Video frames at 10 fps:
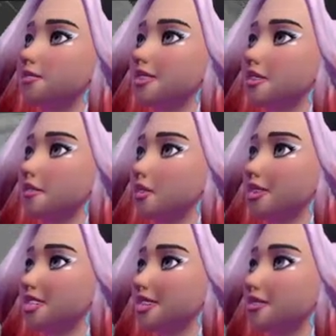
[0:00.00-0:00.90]
but when you
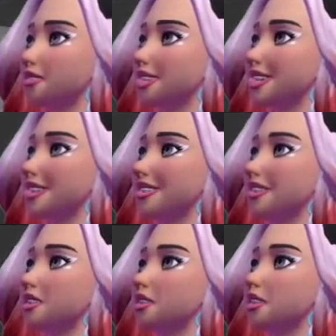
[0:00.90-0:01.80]
import it into a game
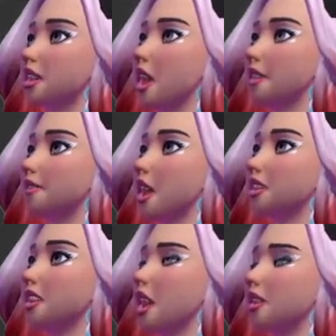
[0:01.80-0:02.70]
engine, you might
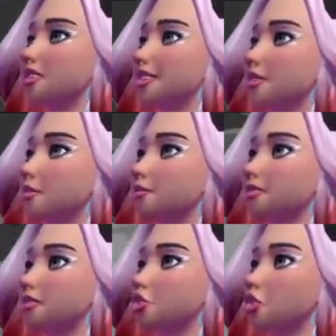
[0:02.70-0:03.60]
find it might look a little
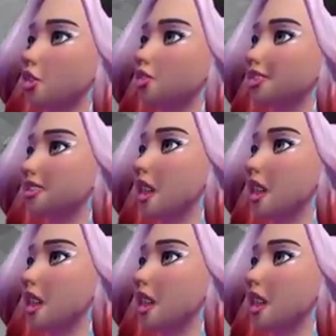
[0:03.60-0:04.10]
bit distorted.